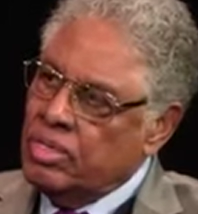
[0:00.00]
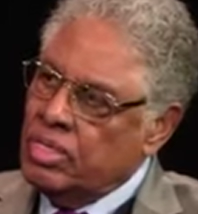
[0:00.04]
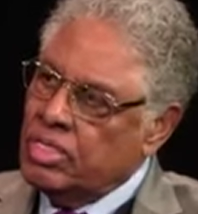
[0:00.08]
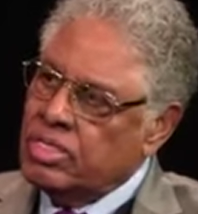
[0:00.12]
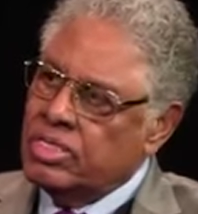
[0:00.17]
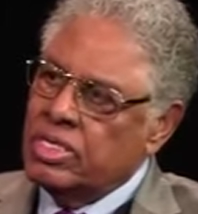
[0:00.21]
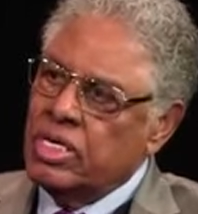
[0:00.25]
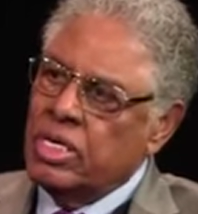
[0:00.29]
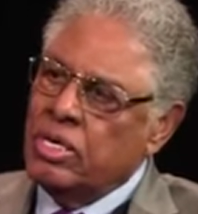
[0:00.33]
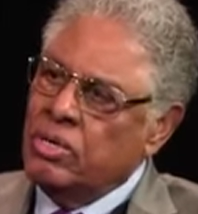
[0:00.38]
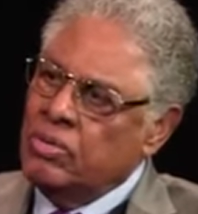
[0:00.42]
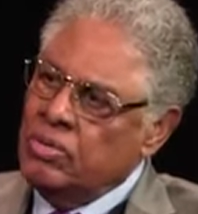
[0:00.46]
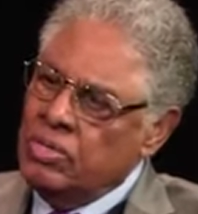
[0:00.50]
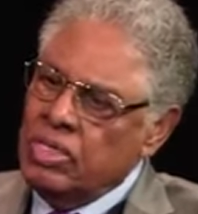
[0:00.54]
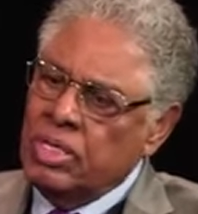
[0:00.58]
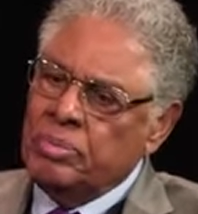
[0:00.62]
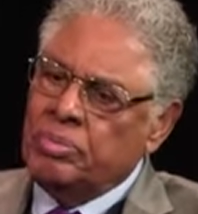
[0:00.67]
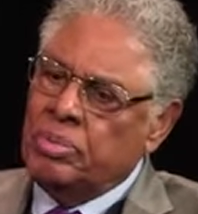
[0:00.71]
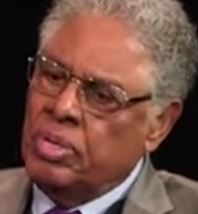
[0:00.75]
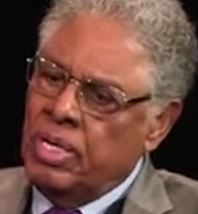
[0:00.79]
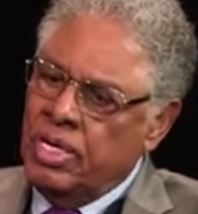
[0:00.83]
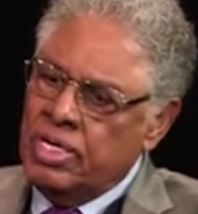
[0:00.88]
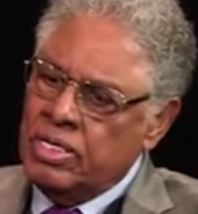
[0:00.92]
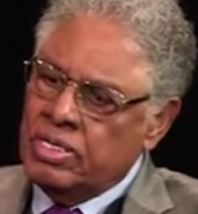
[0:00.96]
is the only
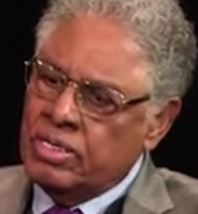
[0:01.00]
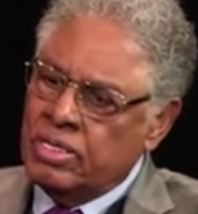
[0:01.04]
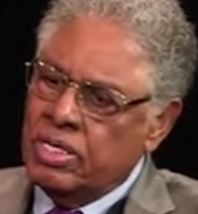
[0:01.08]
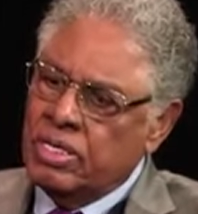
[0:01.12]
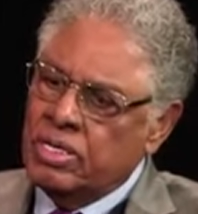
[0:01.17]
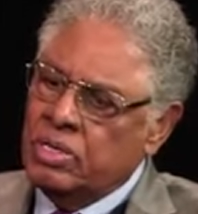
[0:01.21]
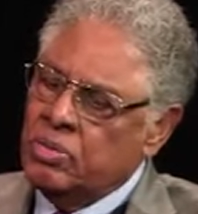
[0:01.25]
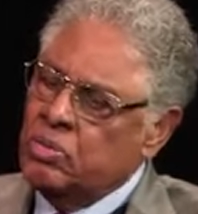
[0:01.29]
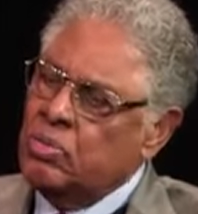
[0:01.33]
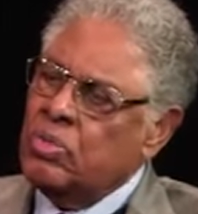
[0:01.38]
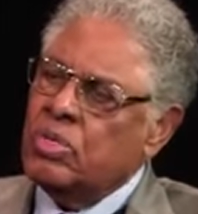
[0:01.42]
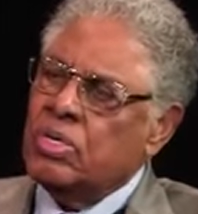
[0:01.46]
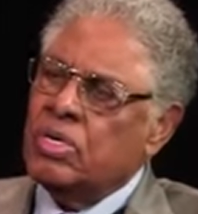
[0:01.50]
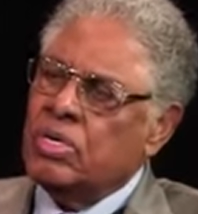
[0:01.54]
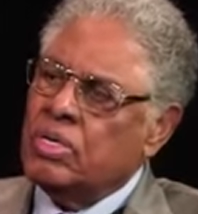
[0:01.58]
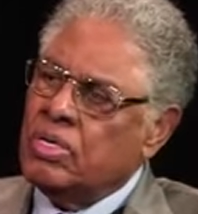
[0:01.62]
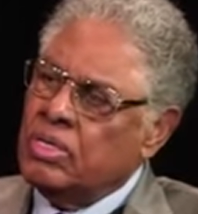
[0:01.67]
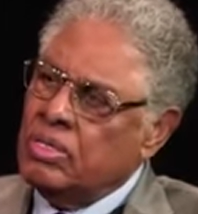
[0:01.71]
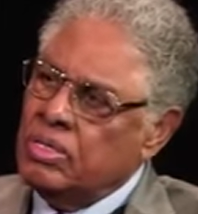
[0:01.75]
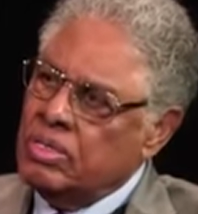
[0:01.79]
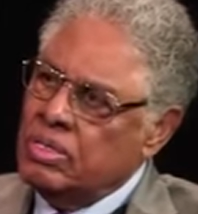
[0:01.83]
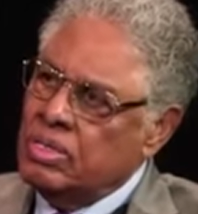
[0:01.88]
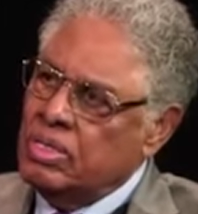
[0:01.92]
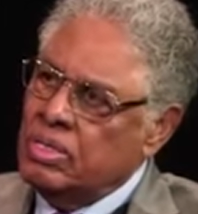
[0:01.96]
place in the
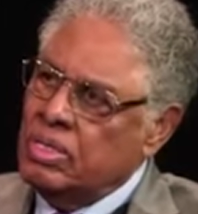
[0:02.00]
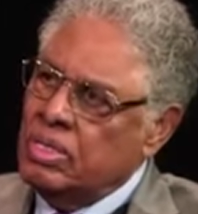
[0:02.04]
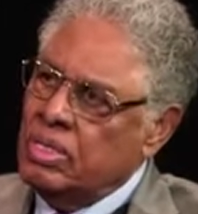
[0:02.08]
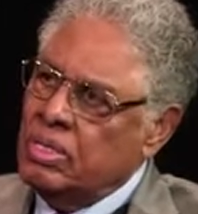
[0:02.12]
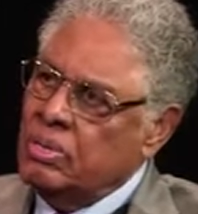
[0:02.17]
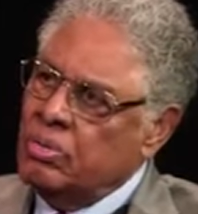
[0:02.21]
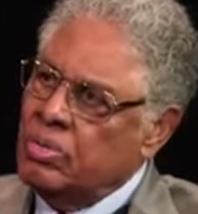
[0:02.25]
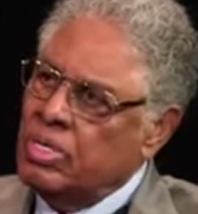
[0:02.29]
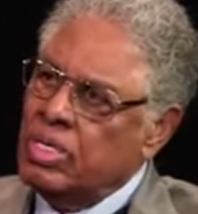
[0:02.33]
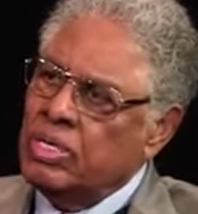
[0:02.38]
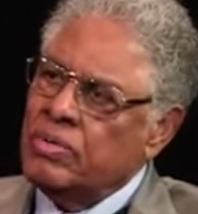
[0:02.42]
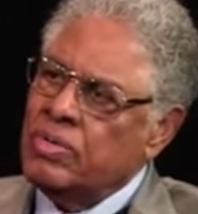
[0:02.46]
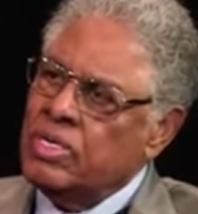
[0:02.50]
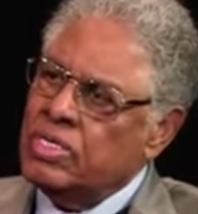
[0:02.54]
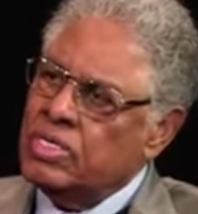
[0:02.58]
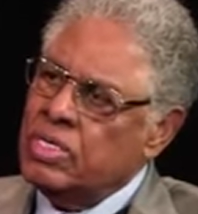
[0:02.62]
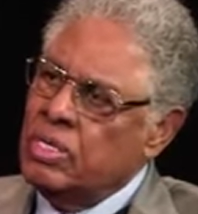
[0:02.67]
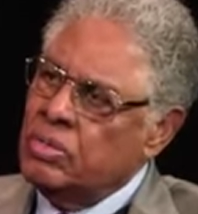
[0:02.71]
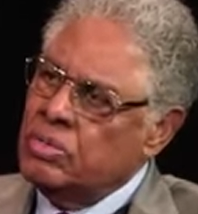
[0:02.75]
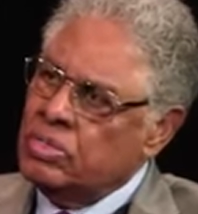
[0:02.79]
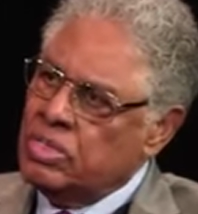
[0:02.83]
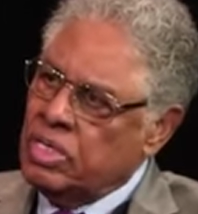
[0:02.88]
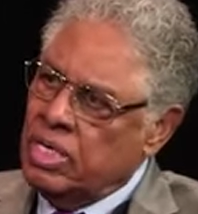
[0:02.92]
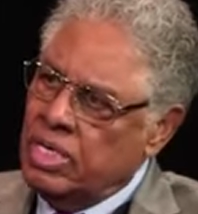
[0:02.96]
world where there is
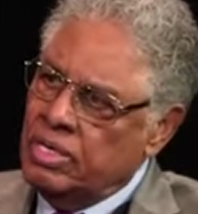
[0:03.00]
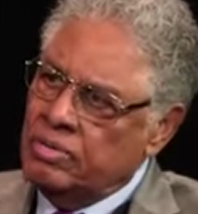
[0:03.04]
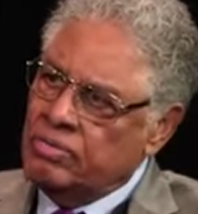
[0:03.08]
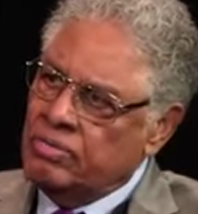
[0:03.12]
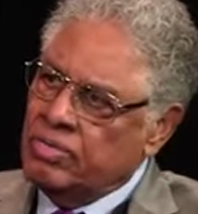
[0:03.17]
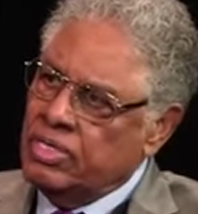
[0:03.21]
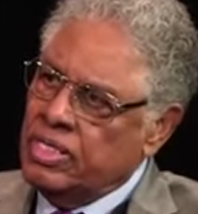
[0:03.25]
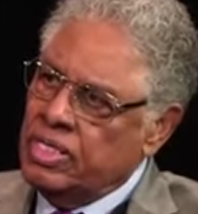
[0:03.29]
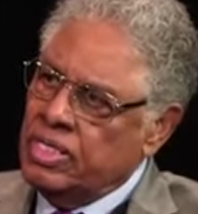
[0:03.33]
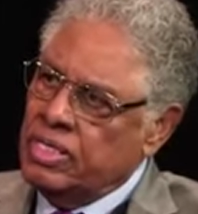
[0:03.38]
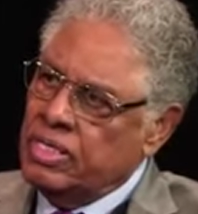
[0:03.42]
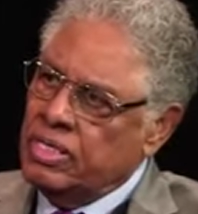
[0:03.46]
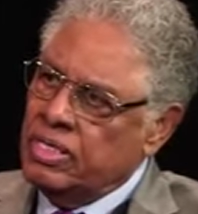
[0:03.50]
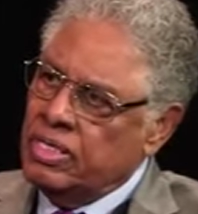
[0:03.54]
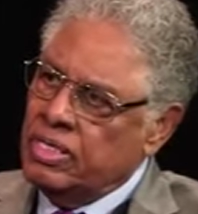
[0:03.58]
no slavery.